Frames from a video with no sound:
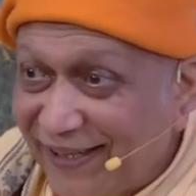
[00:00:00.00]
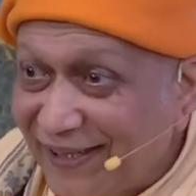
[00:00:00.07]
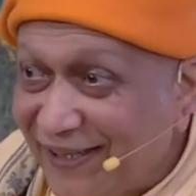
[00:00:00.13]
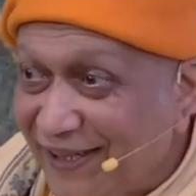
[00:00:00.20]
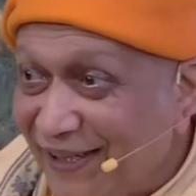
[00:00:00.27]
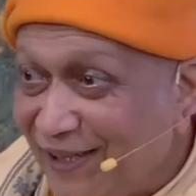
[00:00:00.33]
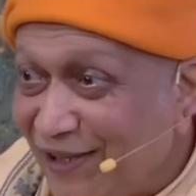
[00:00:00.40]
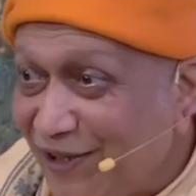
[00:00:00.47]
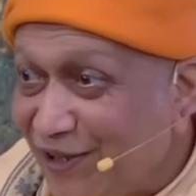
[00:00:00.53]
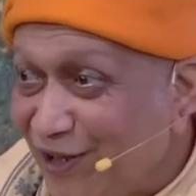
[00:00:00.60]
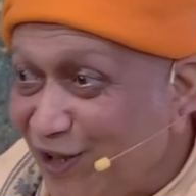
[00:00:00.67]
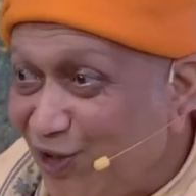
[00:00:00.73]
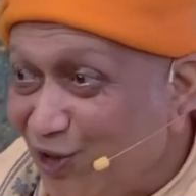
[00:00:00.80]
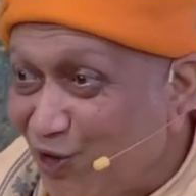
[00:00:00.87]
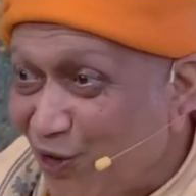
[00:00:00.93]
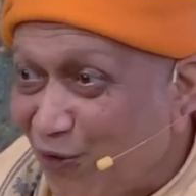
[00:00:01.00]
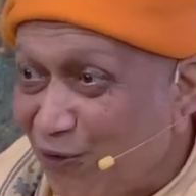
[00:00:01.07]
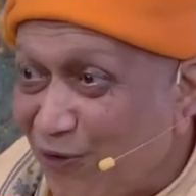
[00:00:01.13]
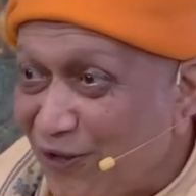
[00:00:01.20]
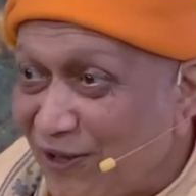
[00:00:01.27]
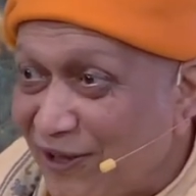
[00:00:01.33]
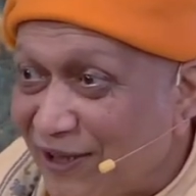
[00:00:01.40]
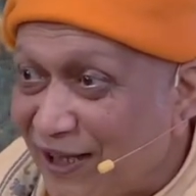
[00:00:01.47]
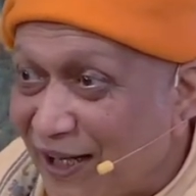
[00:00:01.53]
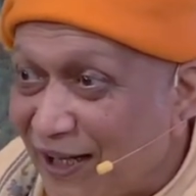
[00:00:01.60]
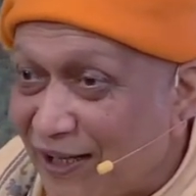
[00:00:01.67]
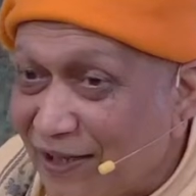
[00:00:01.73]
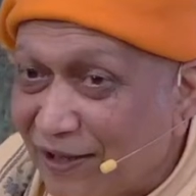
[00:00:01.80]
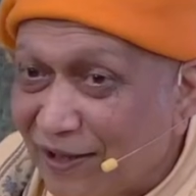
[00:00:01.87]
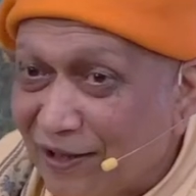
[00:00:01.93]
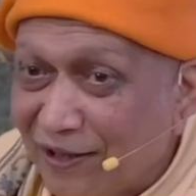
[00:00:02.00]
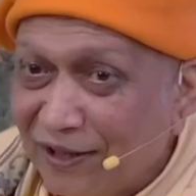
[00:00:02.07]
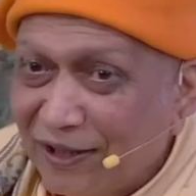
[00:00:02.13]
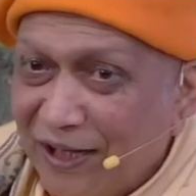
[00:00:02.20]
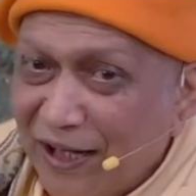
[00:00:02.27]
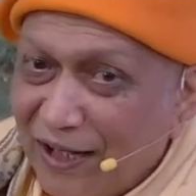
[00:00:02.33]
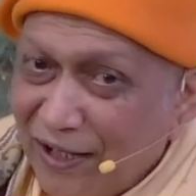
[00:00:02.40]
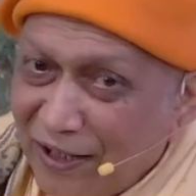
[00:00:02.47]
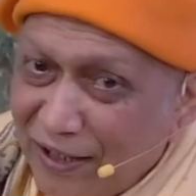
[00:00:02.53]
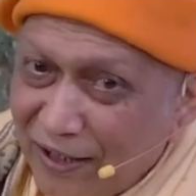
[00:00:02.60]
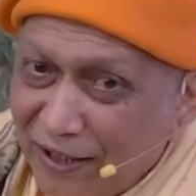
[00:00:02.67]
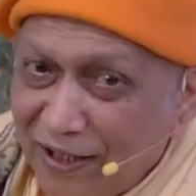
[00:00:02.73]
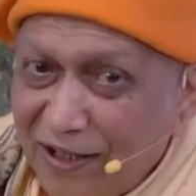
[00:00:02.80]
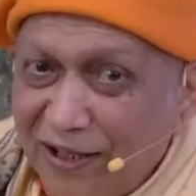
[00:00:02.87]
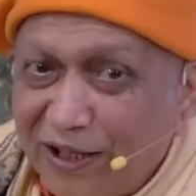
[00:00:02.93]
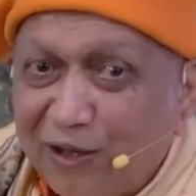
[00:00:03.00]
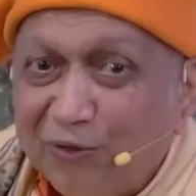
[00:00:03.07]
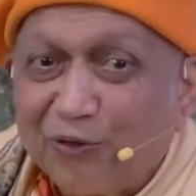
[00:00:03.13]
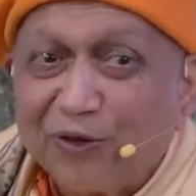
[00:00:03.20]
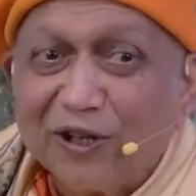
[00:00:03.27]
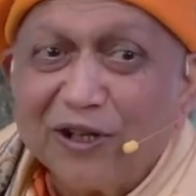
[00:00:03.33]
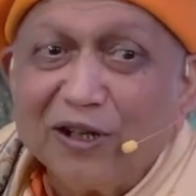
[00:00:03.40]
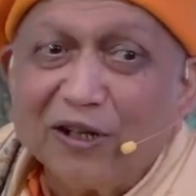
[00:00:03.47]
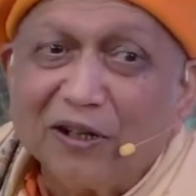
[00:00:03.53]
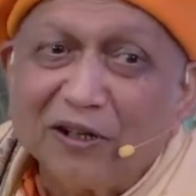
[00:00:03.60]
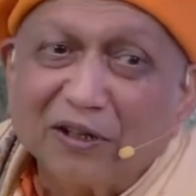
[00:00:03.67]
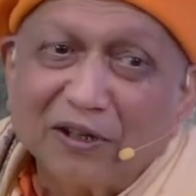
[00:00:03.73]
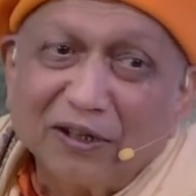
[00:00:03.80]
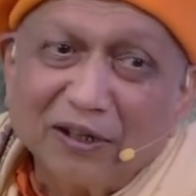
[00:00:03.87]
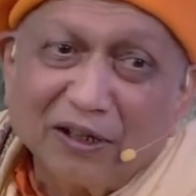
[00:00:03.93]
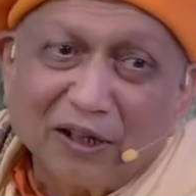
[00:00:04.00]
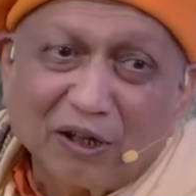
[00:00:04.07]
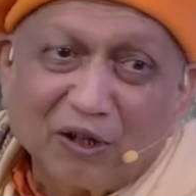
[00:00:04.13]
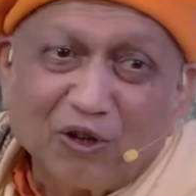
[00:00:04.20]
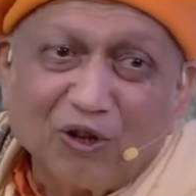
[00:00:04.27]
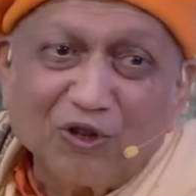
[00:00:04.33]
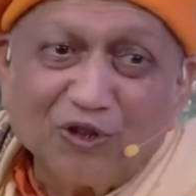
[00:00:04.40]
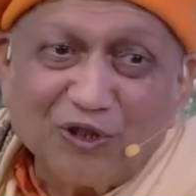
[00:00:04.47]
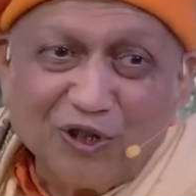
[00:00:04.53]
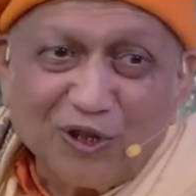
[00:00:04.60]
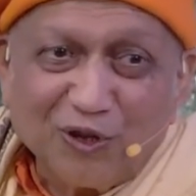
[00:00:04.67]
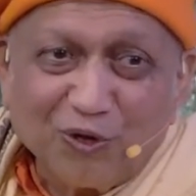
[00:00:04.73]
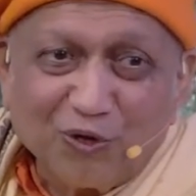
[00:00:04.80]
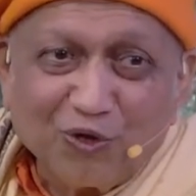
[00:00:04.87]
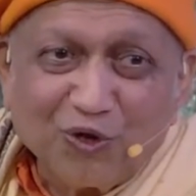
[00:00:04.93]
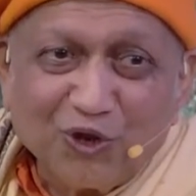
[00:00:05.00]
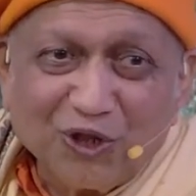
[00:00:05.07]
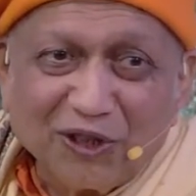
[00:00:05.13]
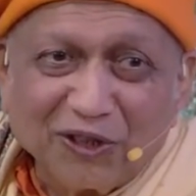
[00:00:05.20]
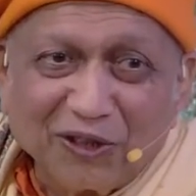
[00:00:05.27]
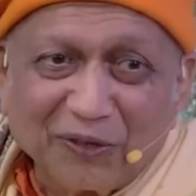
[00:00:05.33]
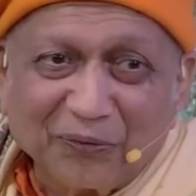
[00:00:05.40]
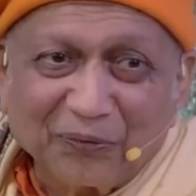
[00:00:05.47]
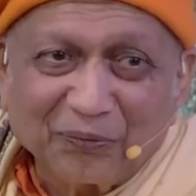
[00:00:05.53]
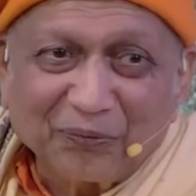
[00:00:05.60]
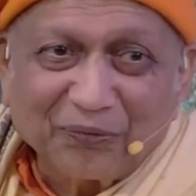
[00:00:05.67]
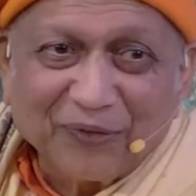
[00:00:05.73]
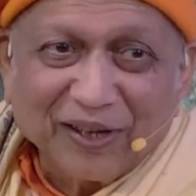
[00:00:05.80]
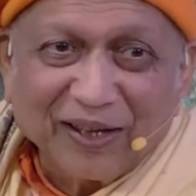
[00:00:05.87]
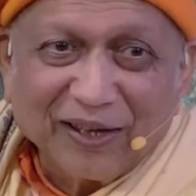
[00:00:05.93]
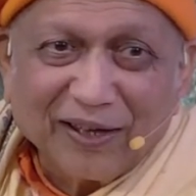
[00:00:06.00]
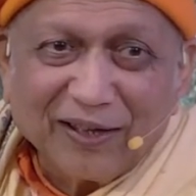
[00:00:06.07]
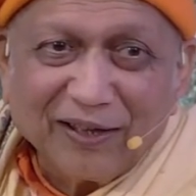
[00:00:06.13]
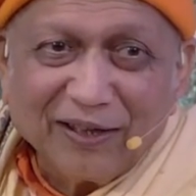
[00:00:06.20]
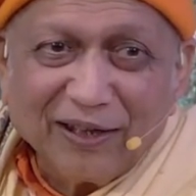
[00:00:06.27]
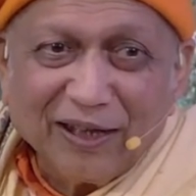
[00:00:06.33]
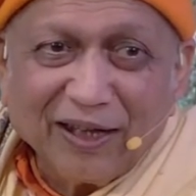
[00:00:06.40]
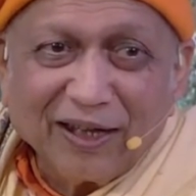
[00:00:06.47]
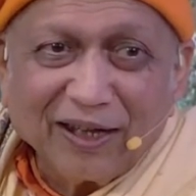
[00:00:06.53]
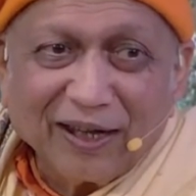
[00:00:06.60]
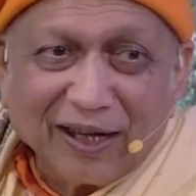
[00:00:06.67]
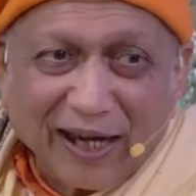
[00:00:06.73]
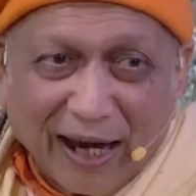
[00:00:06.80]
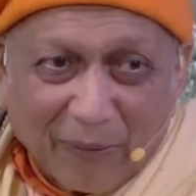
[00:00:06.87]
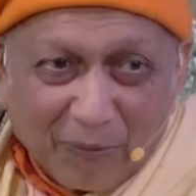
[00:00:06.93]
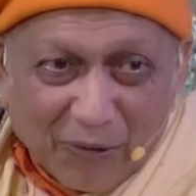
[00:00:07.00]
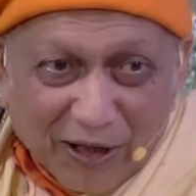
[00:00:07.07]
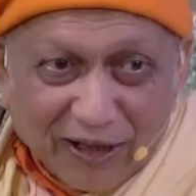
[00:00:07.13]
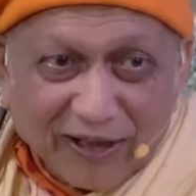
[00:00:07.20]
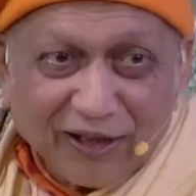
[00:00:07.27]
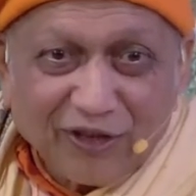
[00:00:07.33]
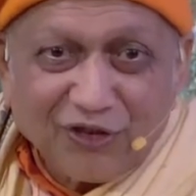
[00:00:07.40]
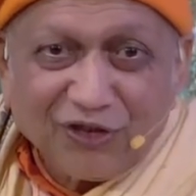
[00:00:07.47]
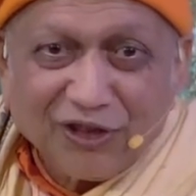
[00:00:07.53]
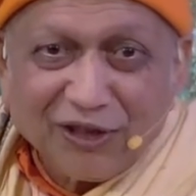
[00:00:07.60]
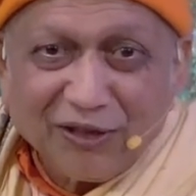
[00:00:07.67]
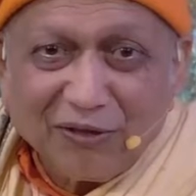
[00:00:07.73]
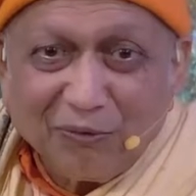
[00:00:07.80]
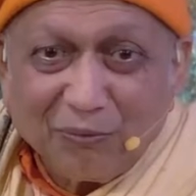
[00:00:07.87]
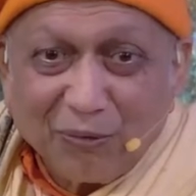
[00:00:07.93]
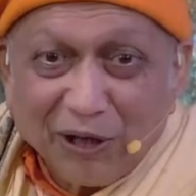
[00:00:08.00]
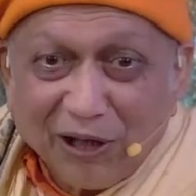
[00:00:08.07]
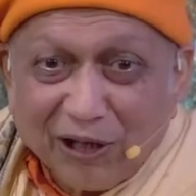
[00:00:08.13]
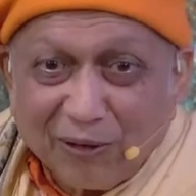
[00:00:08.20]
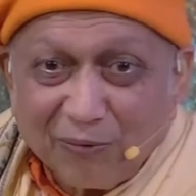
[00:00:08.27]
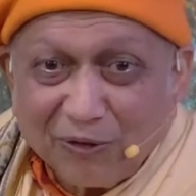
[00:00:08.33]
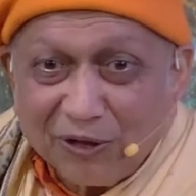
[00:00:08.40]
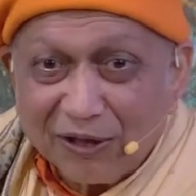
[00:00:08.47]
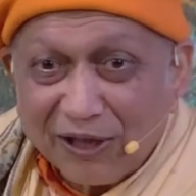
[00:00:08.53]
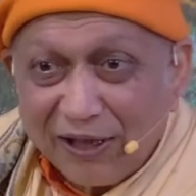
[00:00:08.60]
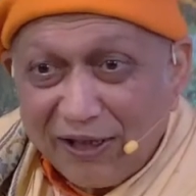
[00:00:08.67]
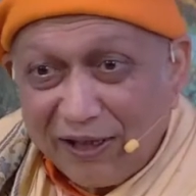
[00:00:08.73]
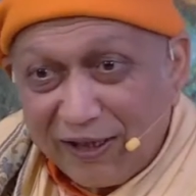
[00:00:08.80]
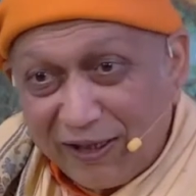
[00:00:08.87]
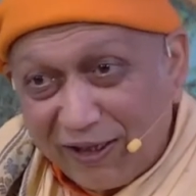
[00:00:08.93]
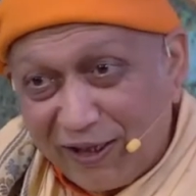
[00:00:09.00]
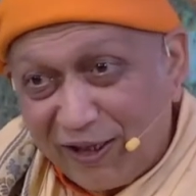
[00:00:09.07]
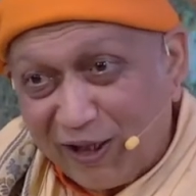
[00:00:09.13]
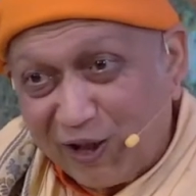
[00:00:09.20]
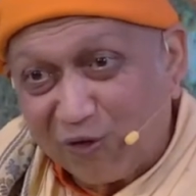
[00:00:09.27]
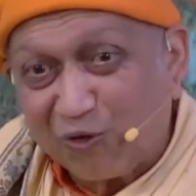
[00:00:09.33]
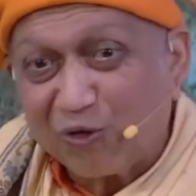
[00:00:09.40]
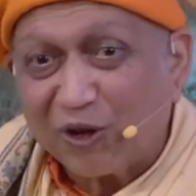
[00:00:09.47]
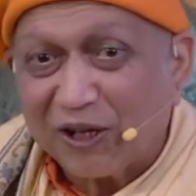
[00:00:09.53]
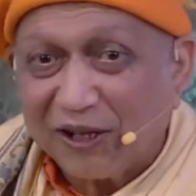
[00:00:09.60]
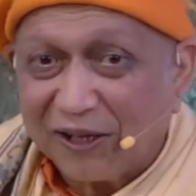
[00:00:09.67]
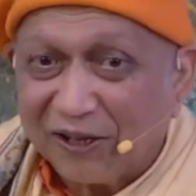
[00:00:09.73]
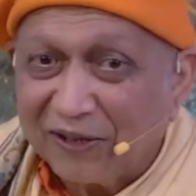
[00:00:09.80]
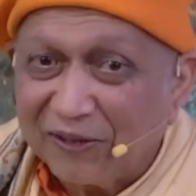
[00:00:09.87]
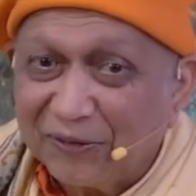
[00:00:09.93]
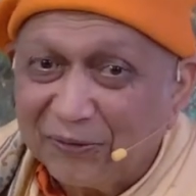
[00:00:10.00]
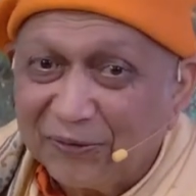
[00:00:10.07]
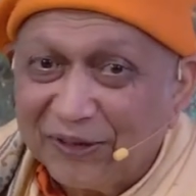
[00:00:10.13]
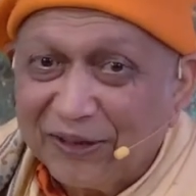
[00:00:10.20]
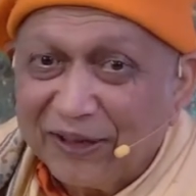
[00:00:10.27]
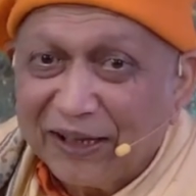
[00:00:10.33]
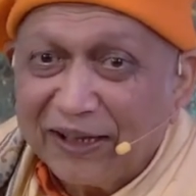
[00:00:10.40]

And since each of us has a little different constitution, uh, the application becomes a little different.